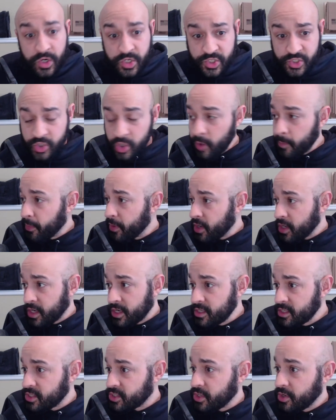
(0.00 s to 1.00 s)
We're super
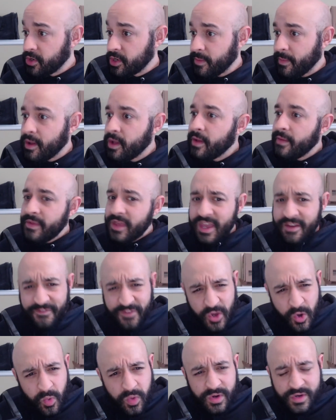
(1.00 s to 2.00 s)
concerned."
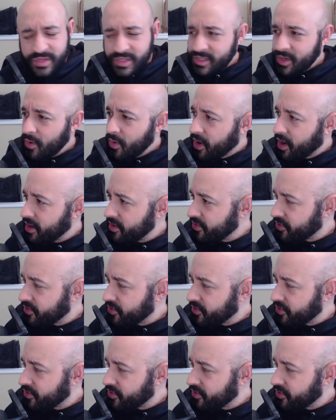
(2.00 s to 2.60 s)
If you were so